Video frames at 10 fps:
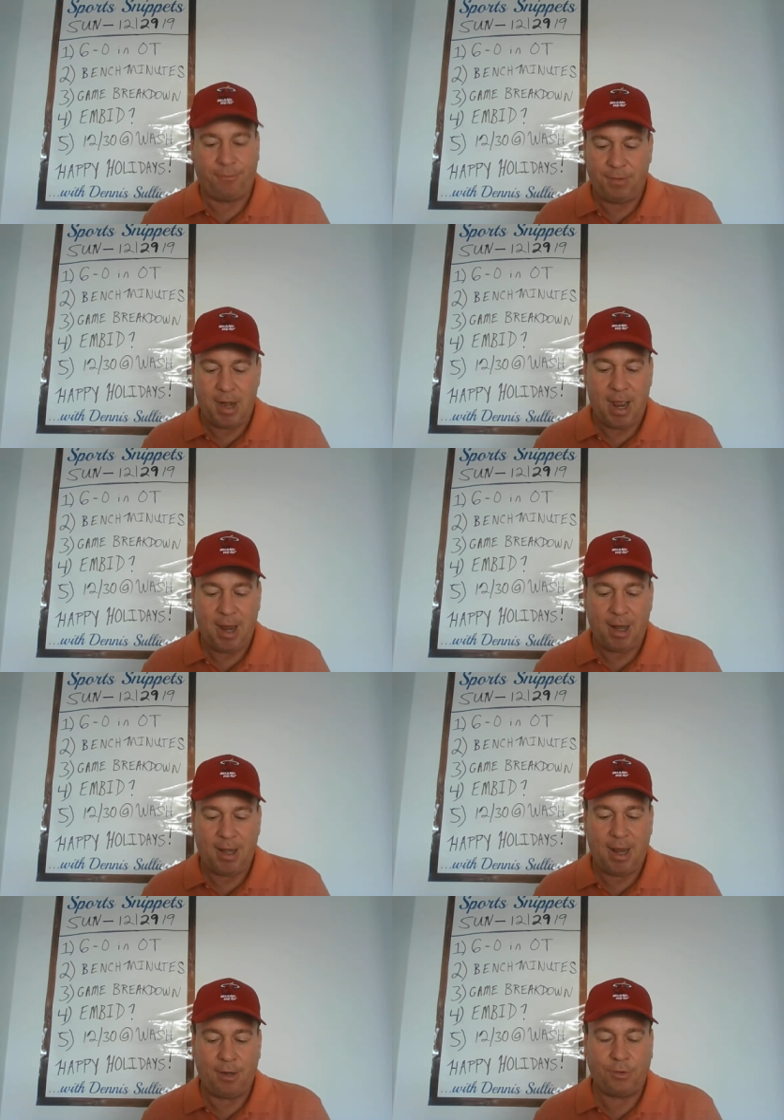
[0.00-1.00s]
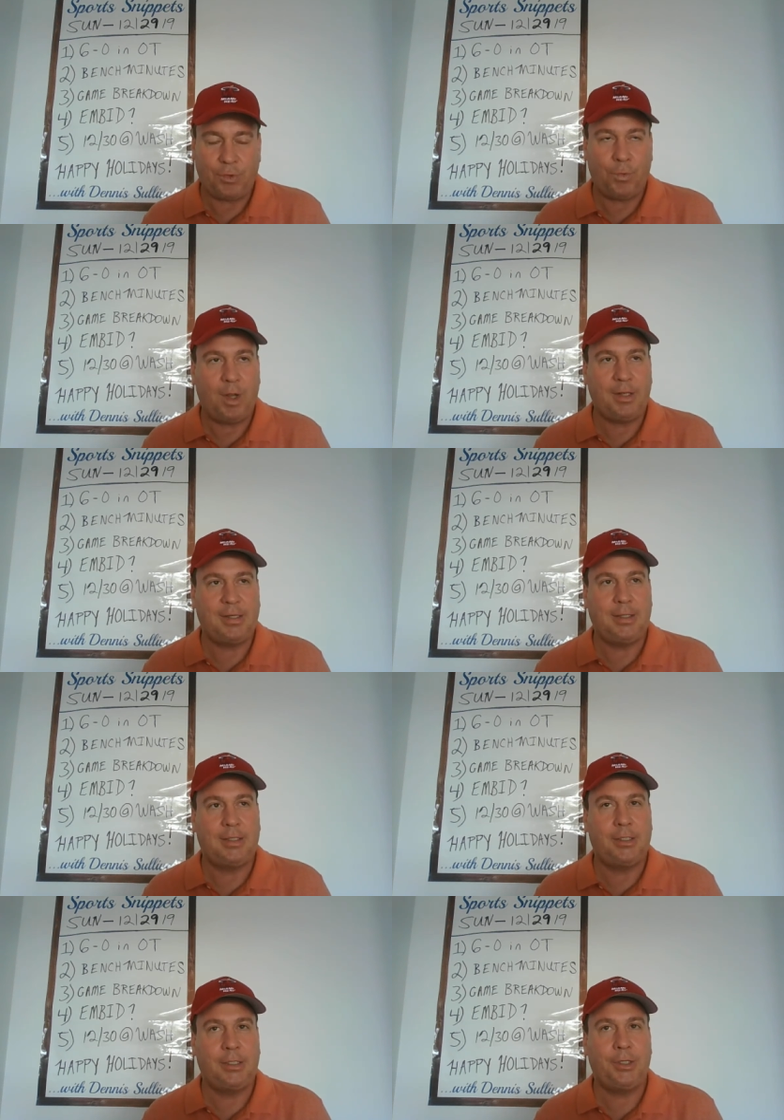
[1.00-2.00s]
of
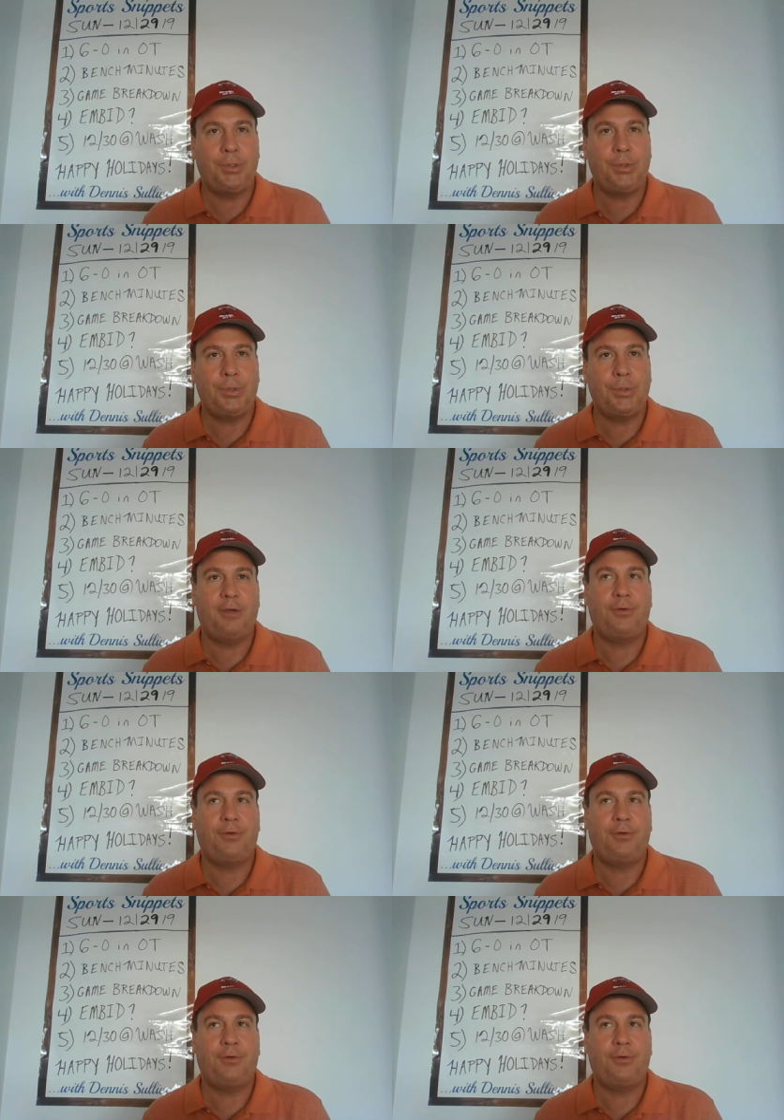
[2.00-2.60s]
9-22.